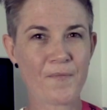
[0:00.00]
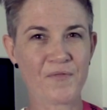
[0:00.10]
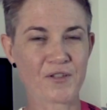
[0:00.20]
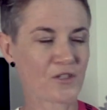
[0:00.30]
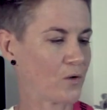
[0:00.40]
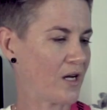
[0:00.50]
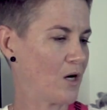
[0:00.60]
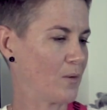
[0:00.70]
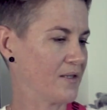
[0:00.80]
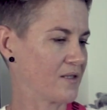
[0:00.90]
the
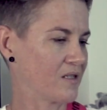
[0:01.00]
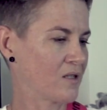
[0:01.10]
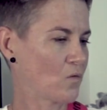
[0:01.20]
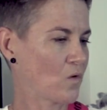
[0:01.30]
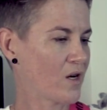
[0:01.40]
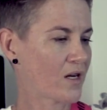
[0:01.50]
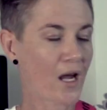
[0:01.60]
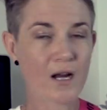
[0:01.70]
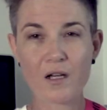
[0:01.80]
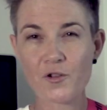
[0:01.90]
Squier ones that didn't work
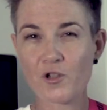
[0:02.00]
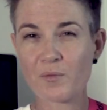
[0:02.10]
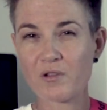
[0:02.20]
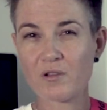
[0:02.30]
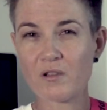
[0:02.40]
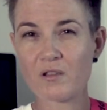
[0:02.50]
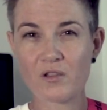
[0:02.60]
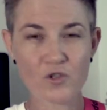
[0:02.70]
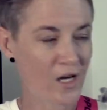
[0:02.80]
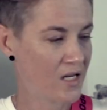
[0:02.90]
and I dropped those
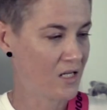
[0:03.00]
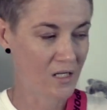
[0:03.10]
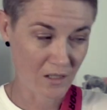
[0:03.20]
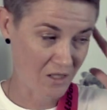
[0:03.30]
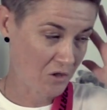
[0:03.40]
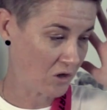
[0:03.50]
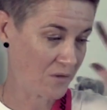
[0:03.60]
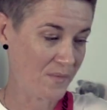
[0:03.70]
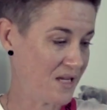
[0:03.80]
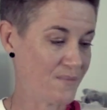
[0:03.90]
straight in. It
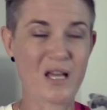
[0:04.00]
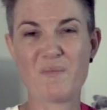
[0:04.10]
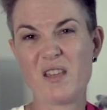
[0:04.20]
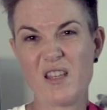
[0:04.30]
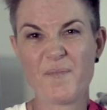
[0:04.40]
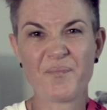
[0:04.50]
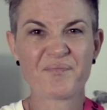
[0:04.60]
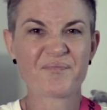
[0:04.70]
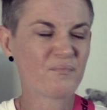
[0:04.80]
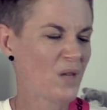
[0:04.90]
took me maybe
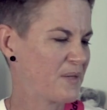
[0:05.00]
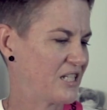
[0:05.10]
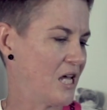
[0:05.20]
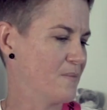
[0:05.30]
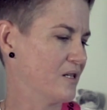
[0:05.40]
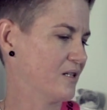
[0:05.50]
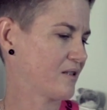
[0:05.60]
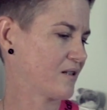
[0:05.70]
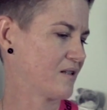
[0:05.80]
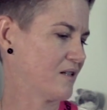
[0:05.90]
10
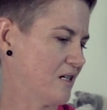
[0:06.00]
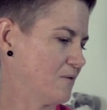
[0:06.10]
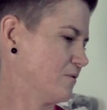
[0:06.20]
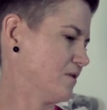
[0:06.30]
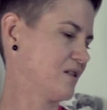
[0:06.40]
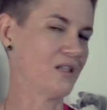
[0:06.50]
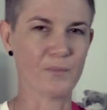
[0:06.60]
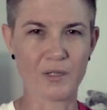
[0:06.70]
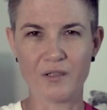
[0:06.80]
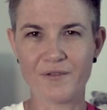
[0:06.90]
minutes because I was in the
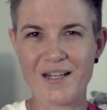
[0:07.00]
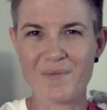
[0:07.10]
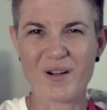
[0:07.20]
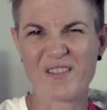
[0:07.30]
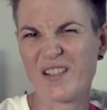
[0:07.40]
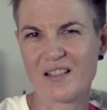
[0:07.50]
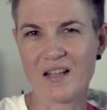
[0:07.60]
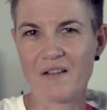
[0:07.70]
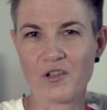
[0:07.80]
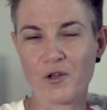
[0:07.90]
middle of eating breakfast and
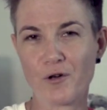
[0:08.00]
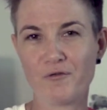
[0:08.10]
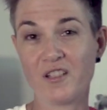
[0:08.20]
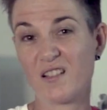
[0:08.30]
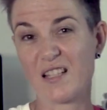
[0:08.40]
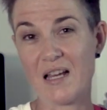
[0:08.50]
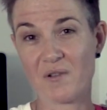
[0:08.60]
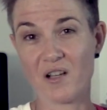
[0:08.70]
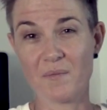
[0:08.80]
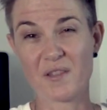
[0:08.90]
having a coffee at the same
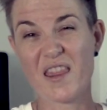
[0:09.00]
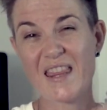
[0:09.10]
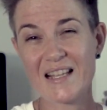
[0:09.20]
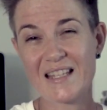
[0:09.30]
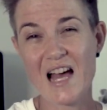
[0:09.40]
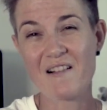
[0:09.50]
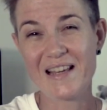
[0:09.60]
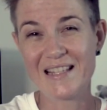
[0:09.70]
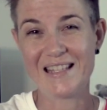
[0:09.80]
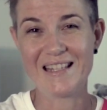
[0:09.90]
time. So that's how
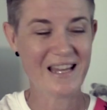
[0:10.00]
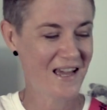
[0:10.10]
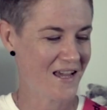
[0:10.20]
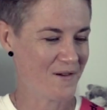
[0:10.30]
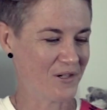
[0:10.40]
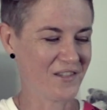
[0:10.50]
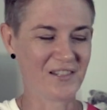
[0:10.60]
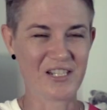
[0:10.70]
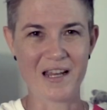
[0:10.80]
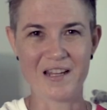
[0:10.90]
easy it was
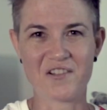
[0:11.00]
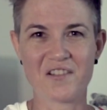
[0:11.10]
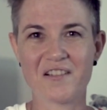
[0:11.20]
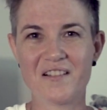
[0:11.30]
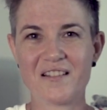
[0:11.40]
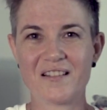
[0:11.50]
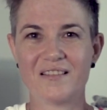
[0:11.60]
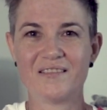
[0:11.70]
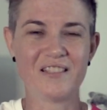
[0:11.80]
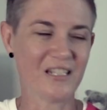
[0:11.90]
to change those. I
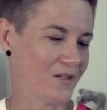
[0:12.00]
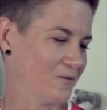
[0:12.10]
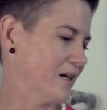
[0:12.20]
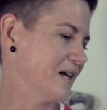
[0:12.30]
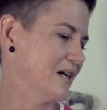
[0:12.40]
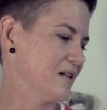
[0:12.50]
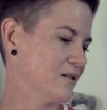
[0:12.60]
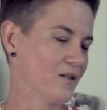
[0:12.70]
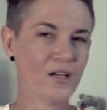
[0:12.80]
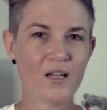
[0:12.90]
did it
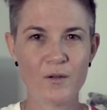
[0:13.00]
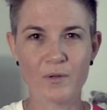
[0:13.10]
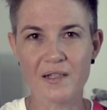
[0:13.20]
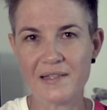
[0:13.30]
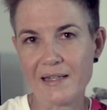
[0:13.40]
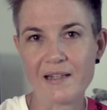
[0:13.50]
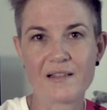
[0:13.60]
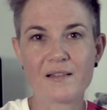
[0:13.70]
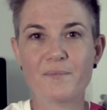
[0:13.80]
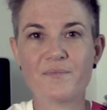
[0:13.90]
one-handed while I was eating
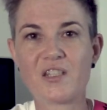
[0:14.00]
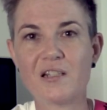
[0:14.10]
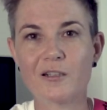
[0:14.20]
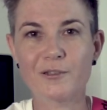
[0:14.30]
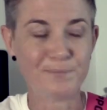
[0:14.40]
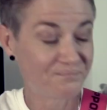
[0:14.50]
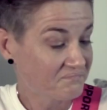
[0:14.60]
some cereal.